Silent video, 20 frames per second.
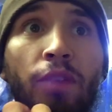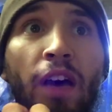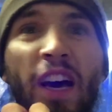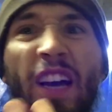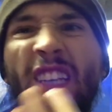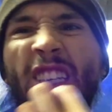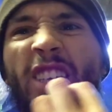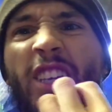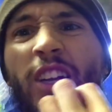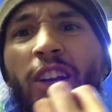
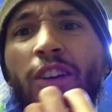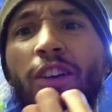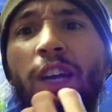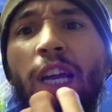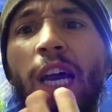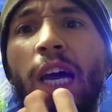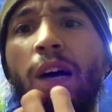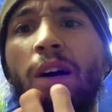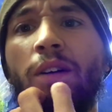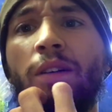a year
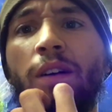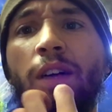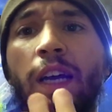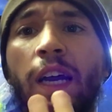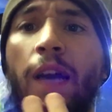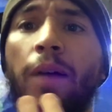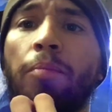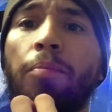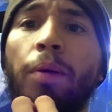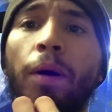now,
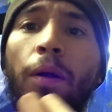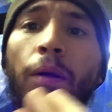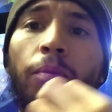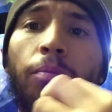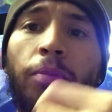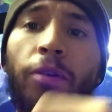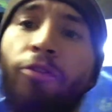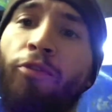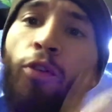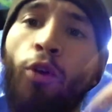
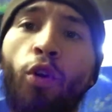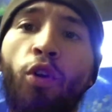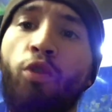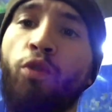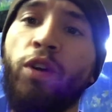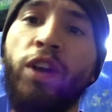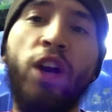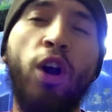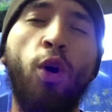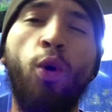but before
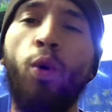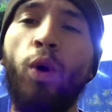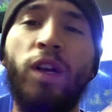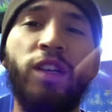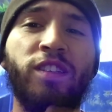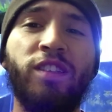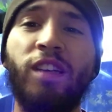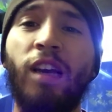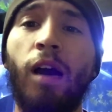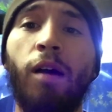we
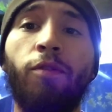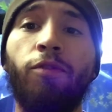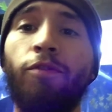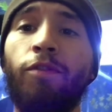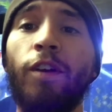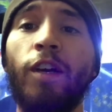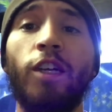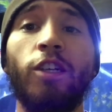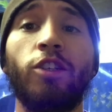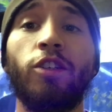always kept
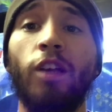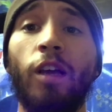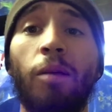fish.